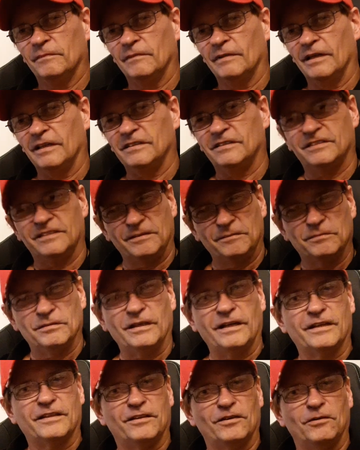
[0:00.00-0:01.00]
It seems
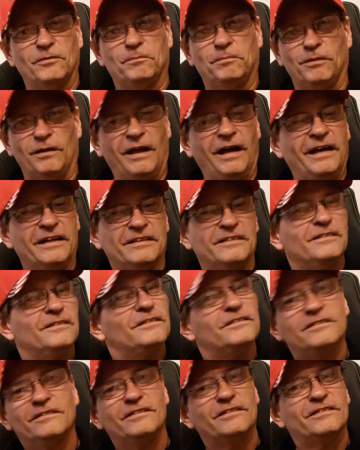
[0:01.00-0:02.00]
like they're
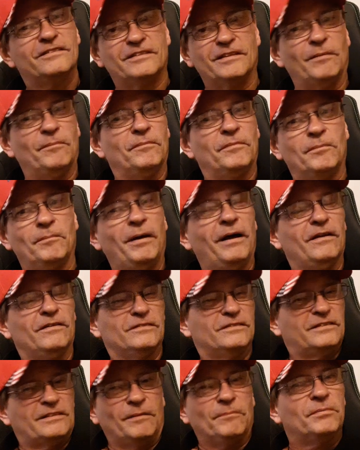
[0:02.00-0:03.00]
plotting something
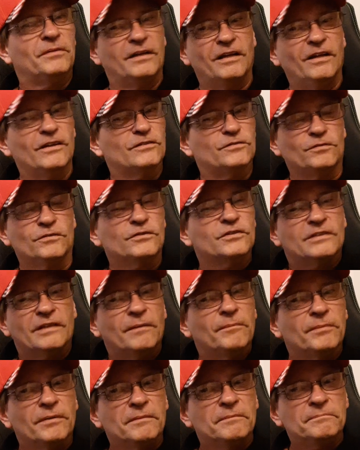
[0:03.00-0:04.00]
about something else for
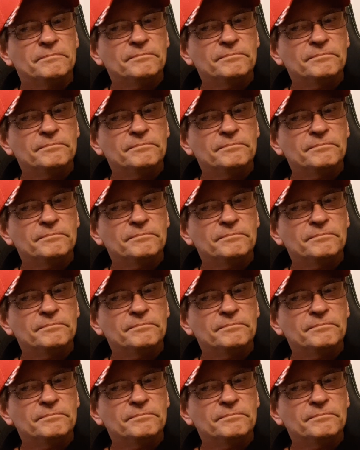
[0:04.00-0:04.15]
something.